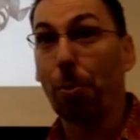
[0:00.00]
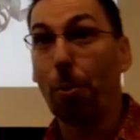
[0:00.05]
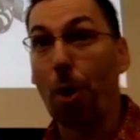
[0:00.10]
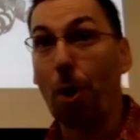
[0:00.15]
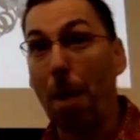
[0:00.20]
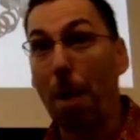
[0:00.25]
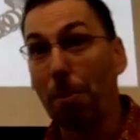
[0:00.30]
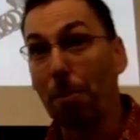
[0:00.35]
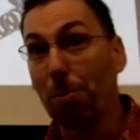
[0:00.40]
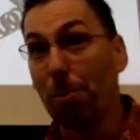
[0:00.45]

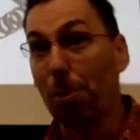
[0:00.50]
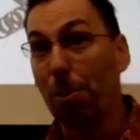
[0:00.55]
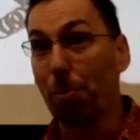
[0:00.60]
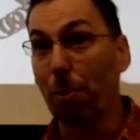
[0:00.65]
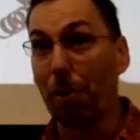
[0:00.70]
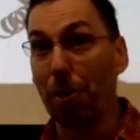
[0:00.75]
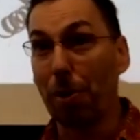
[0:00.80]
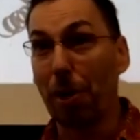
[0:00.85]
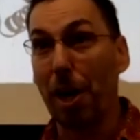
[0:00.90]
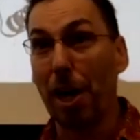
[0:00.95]
probably
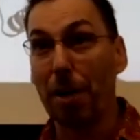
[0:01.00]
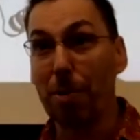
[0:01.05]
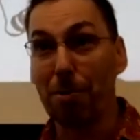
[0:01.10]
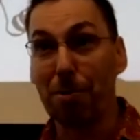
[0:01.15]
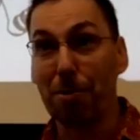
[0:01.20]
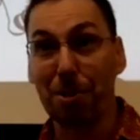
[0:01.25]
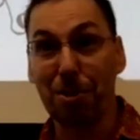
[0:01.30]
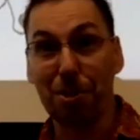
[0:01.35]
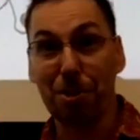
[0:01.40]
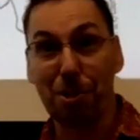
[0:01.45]
where the
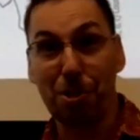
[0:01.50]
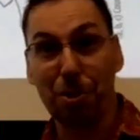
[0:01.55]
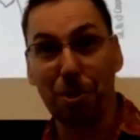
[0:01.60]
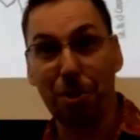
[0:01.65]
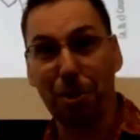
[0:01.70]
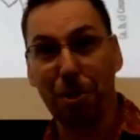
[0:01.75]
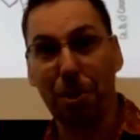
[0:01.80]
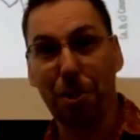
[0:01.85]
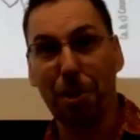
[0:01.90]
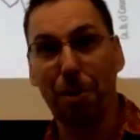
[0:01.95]
hydrogen
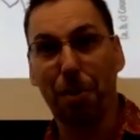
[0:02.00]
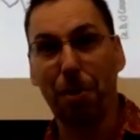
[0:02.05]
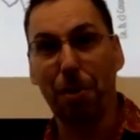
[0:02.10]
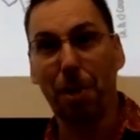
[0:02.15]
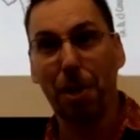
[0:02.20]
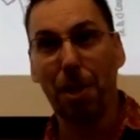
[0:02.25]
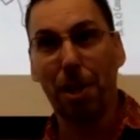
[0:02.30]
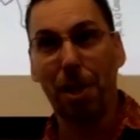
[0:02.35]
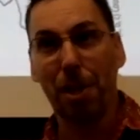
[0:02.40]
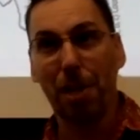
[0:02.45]
should go.
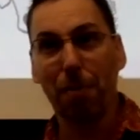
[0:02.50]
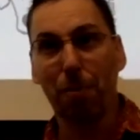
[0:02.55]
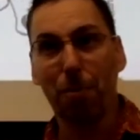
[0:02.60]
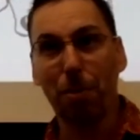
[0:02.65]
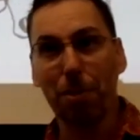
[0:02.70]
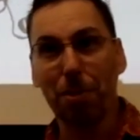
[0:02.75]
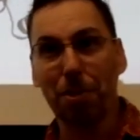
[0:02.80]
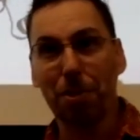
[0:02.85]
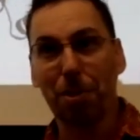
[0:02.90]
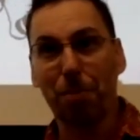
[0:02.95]
Every
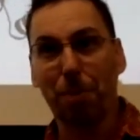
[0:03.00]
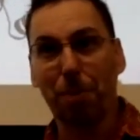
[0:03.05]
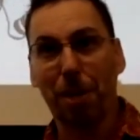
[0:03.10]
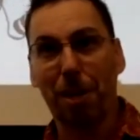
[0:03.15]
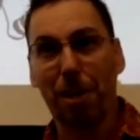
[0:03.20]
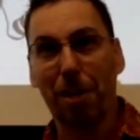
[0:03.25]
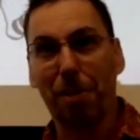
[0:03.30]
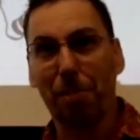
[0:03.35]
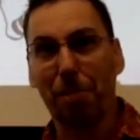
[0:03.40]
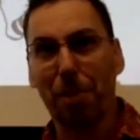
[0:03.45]
once in a
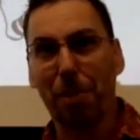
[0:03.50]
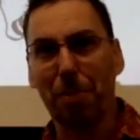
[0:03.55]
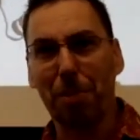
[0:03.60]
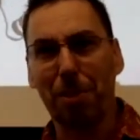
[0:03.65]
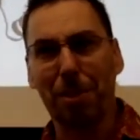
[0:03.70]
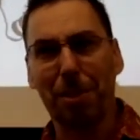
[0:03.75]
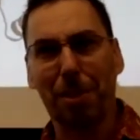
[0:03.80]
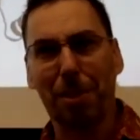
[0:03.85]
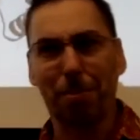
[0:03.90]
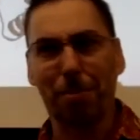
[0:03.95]
while, there might be
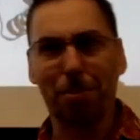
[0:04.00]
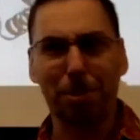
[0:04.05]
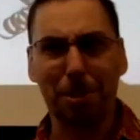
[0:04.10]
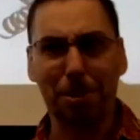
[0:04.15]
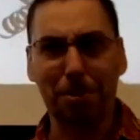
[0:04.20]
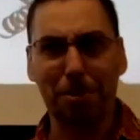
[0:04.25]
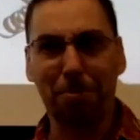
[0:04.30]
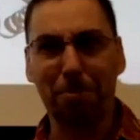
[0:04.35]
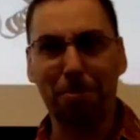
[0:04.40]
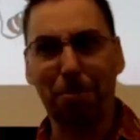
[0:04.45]
like,
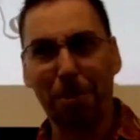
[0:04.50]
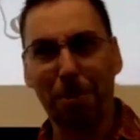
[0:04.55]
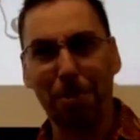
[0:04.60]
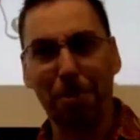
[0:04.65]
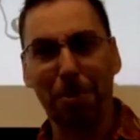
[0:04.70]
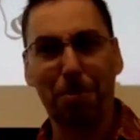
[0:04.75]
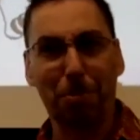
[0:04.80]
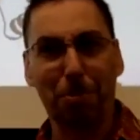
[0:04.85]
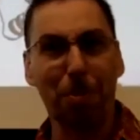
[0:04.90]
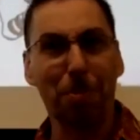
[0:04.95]

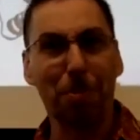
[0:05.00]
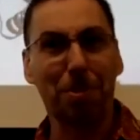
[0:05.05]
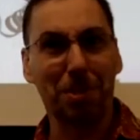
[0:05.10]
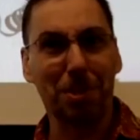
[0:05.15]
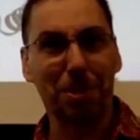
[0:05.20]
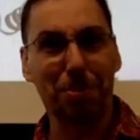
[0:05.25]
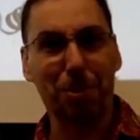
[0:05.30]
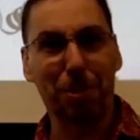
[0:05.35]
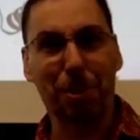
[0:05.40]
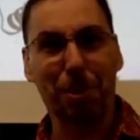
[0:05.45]
where does
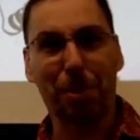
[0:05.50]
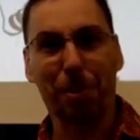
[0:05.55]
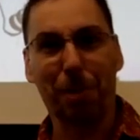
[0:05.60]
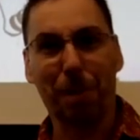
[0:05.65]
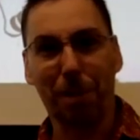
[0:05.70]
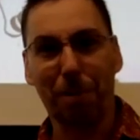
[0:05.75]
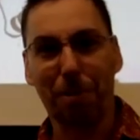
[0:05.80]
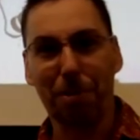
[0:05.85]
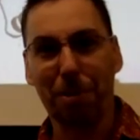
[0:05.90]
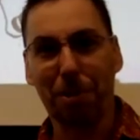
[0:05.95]
this particular
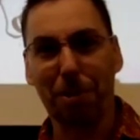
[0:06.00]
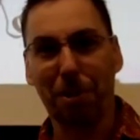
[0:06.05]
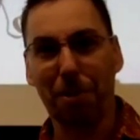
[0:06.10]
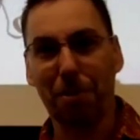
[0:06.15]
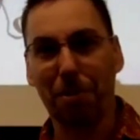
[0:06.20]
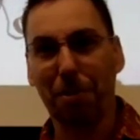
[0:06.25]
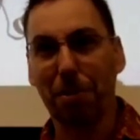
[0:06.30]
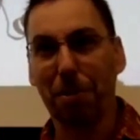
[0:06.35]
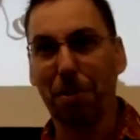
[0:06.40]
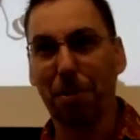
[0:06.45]
hydrogen
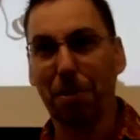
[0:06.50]
go?